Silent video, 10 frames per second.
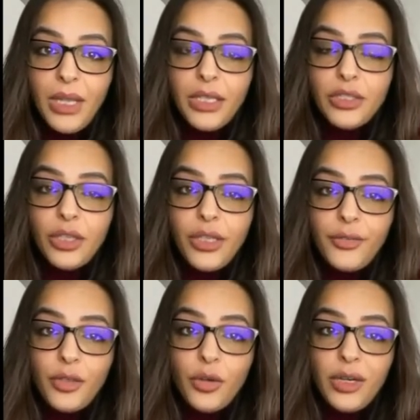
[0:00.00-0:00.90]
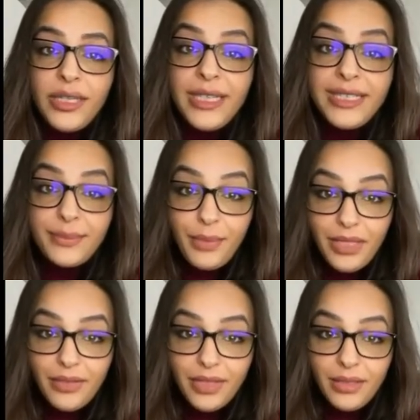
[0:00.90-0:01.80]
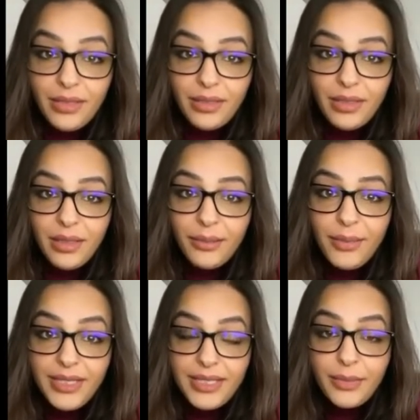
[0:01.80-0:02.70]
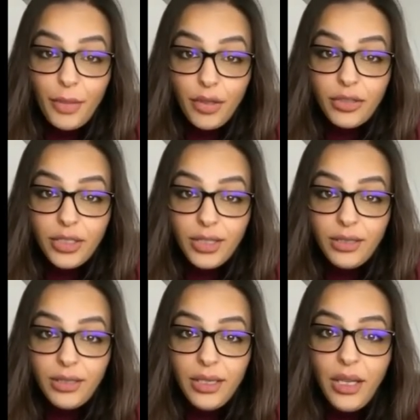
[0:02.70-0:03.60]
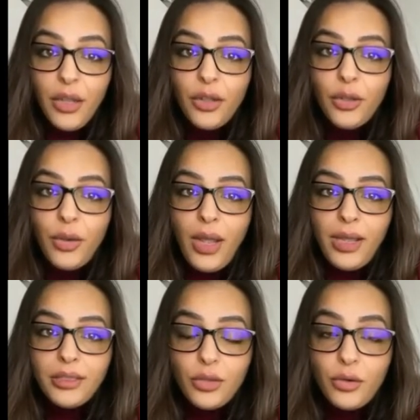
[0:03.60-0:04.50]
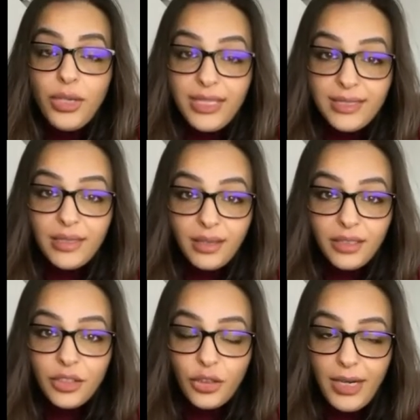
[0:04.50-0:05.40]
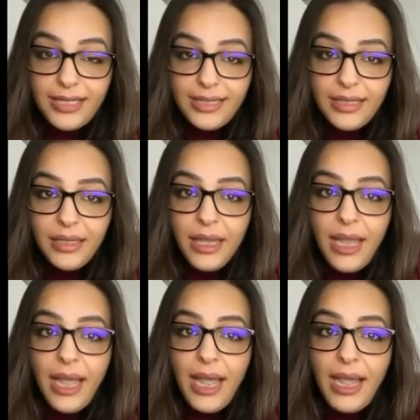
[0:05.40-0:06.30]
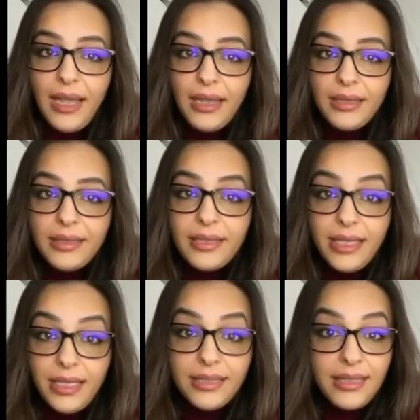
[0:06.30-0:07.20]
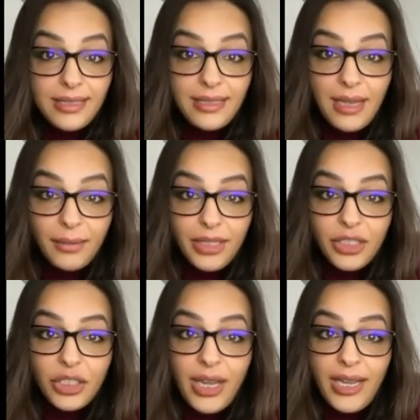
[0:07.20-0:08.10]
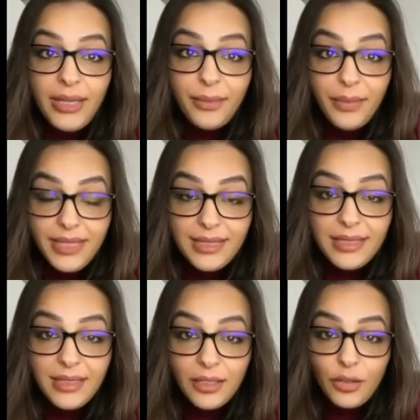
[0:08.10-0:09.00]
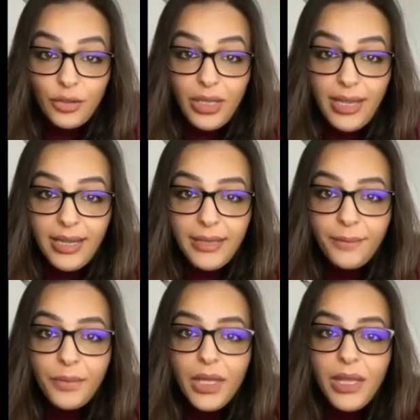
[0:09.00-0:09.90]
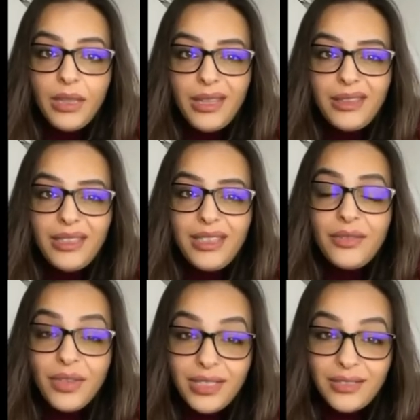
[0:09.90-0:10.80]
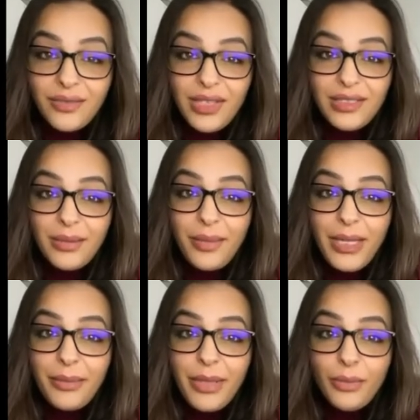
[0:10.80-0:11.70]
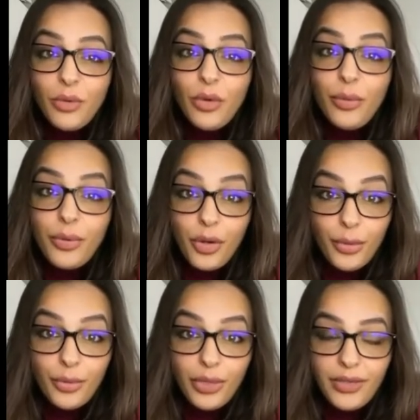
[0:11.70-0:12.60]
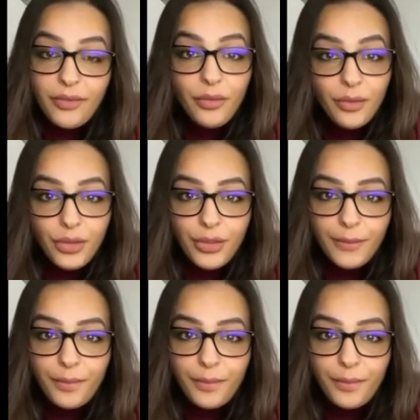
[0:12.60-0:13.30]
So if you are an experienced business person who has already started trading and seeking to establish a business in the UK, then the innovator visa may be more appropriate for you.